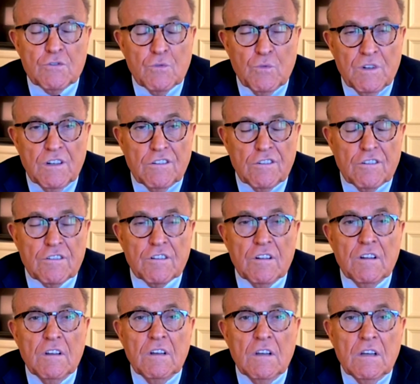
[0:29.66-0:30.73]
witnesses.
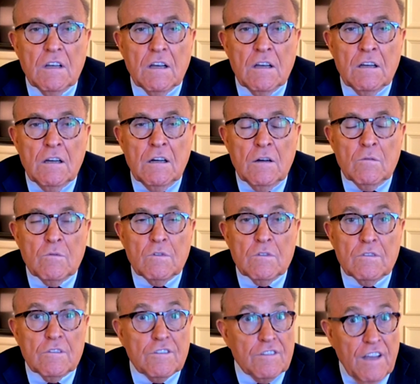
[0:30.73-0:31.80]
The
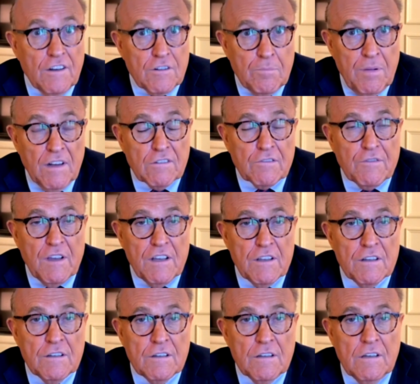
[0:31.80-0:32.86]
states of
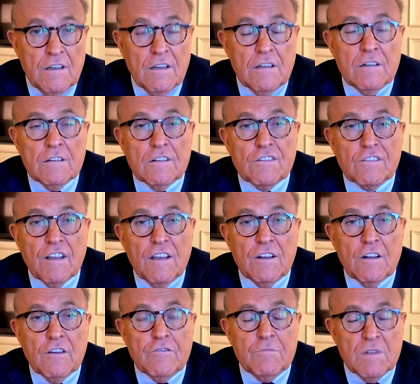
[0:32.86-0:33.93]
Pennsylvania and the state
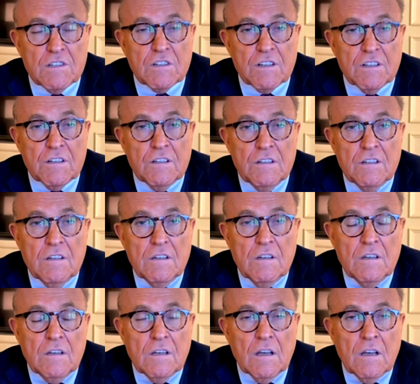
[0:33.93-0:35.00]
of Michigan.
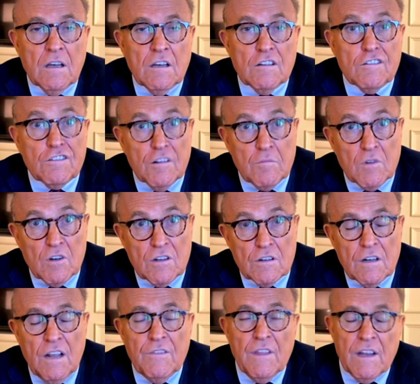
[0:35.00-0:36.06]
Similar,
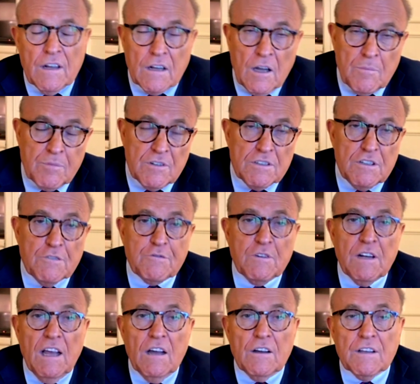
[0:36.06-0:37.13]
and then a couple of
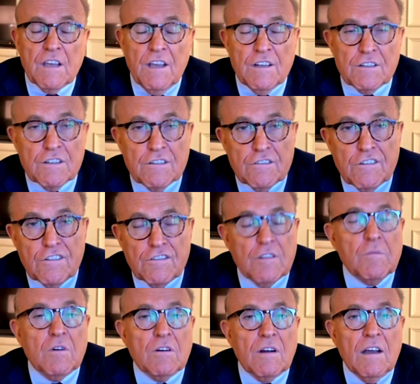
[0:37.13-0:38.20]
different allegations. The
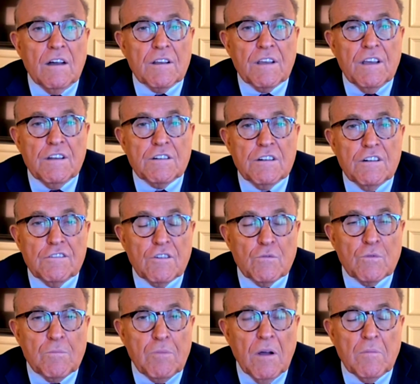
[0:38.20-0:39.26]
similar allegation is that
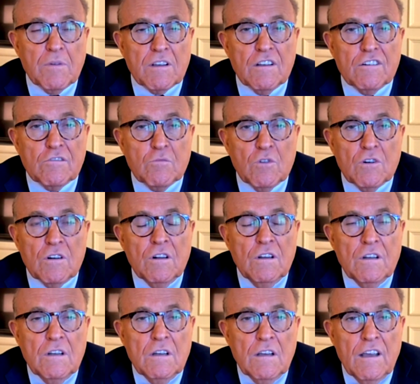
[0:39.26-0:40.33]
Republicans were
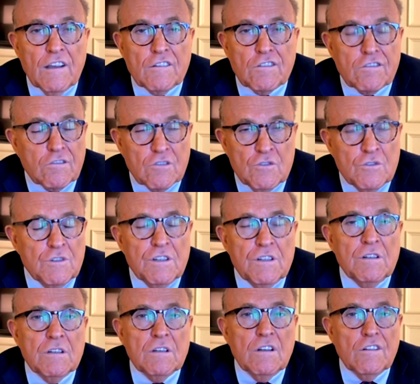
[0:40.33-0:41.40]

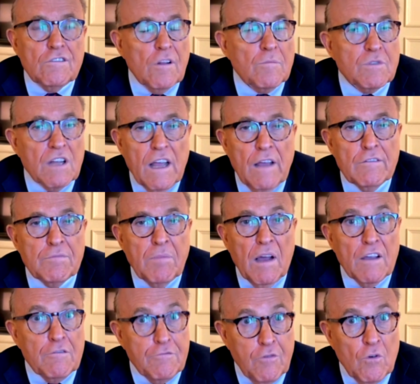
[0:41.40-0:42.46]
excluded, sometimes by
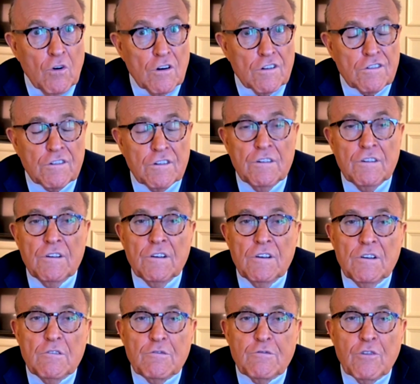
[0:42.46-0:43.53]
force,
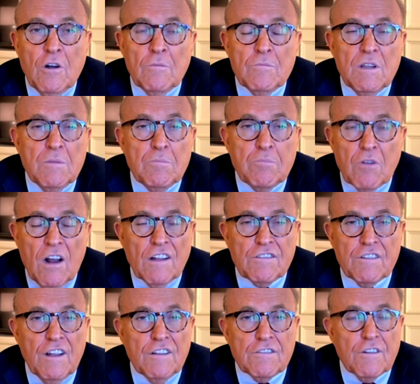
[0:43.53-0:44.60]
from the
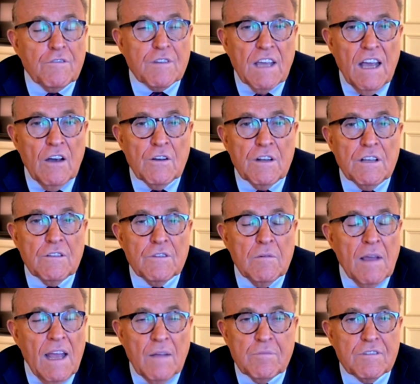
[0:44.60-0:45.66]
process of counting the
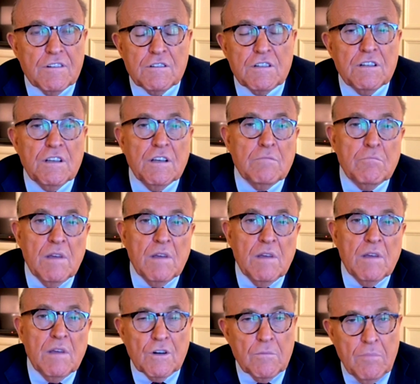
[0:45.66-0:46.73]
absentee and mail
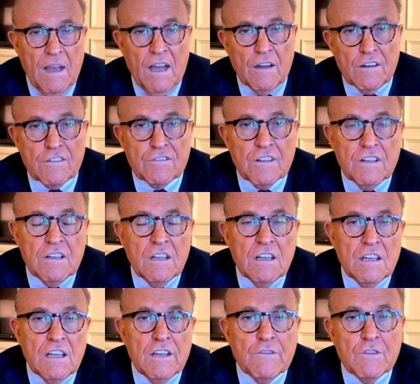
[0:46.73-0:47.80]
order ballots,
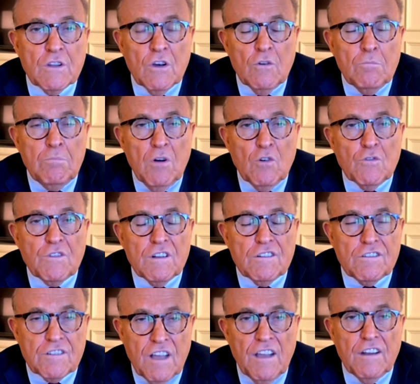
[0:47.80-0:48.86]
even though both
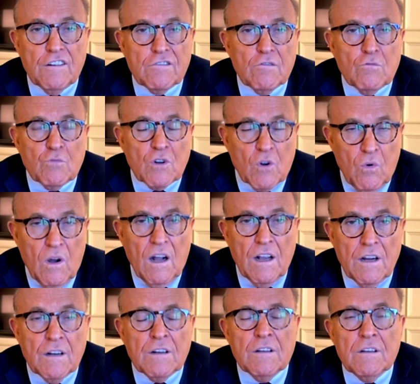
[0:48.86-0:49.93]
states
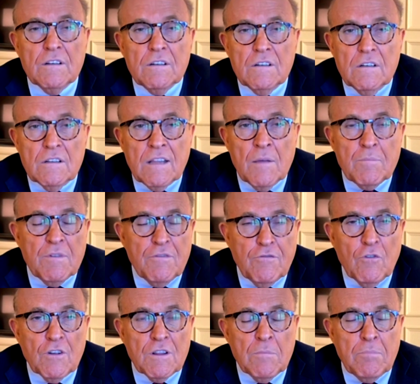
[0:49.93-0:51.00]
require that
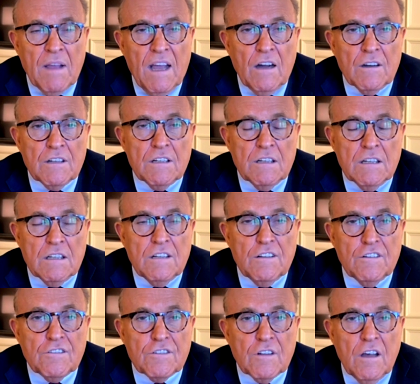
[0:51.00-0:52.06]
before the ballot
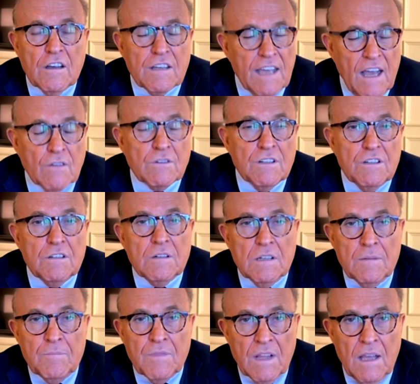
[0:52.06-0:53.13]
is counted
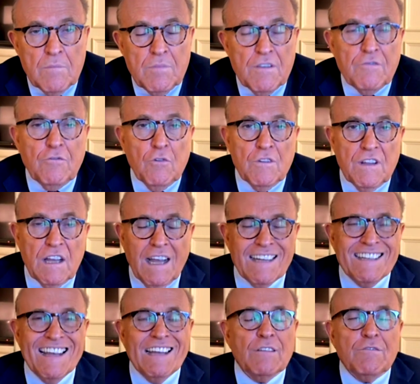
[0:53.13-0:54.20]
and before the
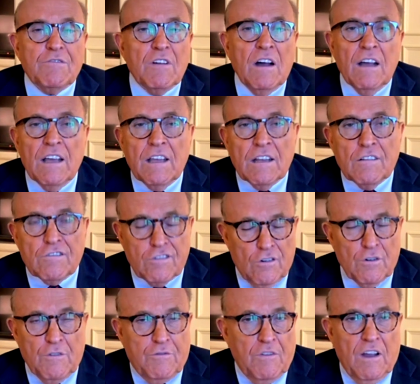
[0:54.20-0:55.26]

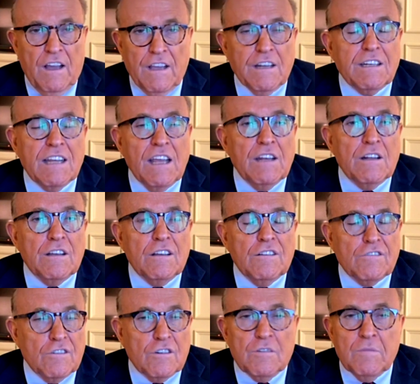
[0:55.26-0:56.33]
certifying data is
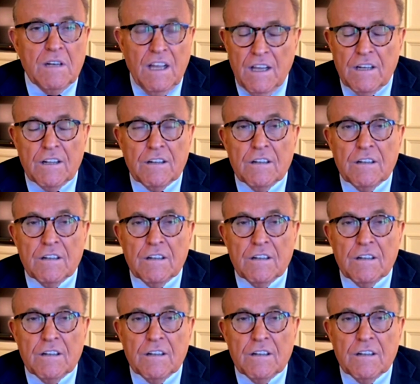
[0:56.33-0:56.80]
eliminated,